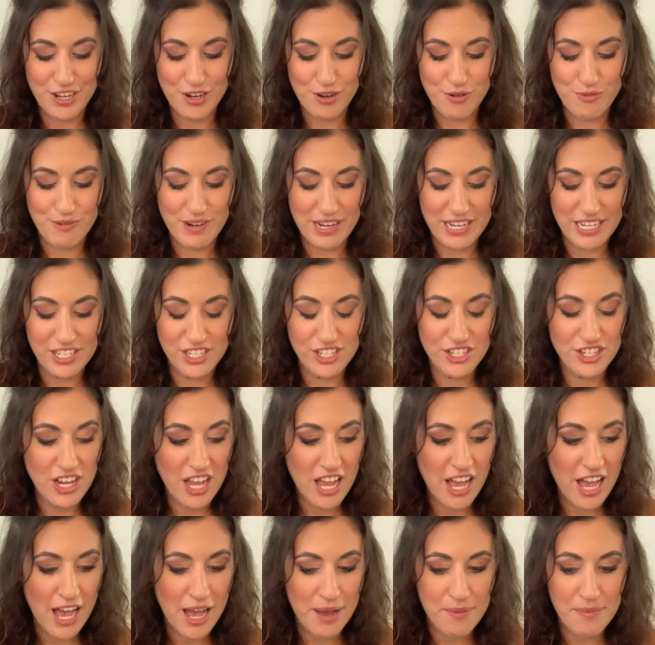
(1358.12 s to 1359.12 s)
Great
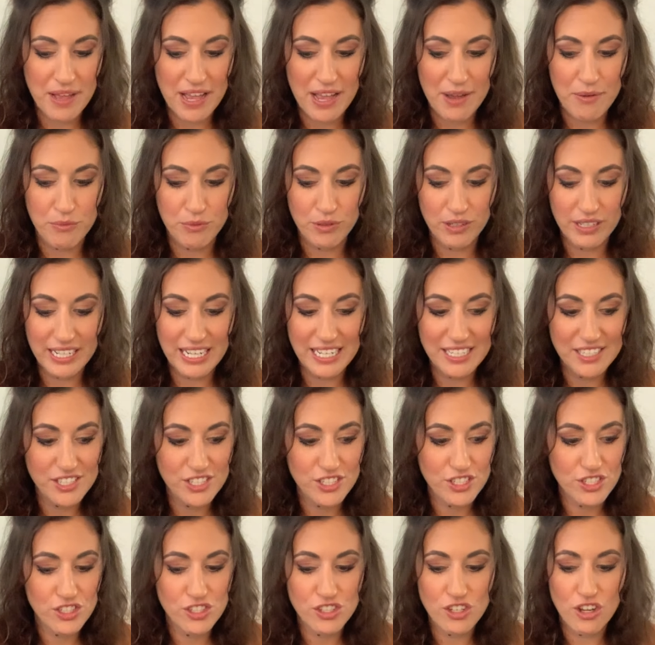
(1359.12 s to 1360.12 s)
job, and we'll get
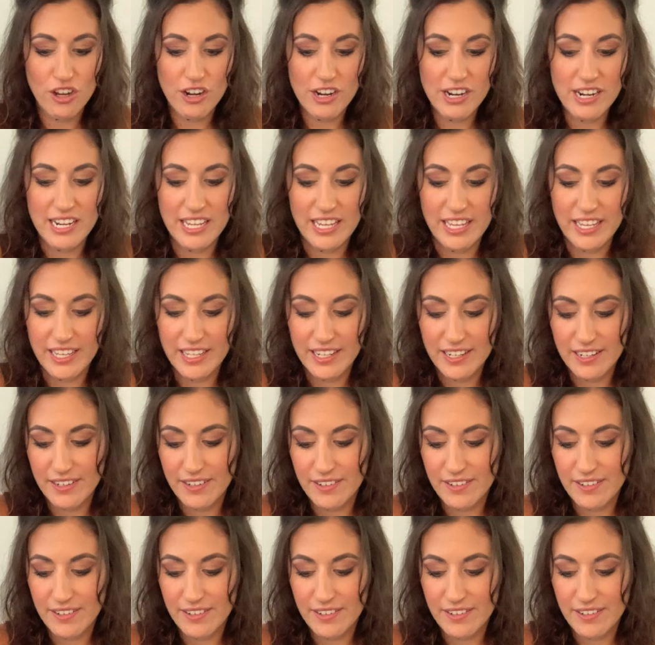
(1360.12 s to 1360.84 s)
started.